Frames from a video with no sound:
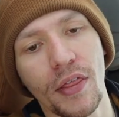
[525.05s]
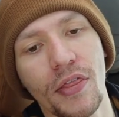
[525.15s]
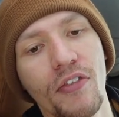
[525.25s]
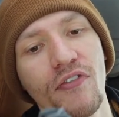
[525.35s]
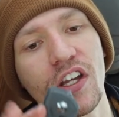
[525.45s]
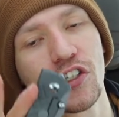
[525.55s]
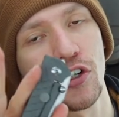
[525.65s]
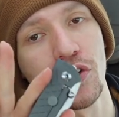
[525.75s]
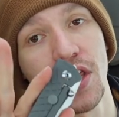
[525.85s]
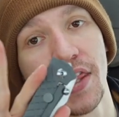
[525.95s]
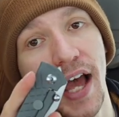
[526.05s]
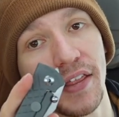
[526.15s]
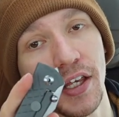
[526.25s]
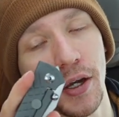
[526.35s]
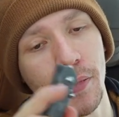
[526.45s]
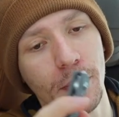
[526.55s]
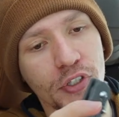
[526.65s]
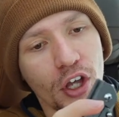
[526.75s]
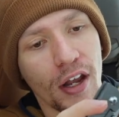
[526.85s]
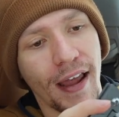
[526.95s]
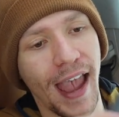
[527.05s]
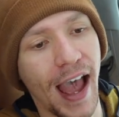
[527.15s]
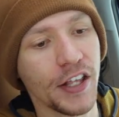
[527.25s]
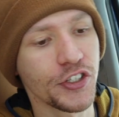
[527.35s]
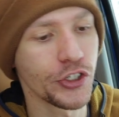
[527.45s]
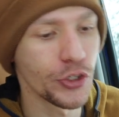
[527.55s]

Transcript: features that the Umnumzaan has.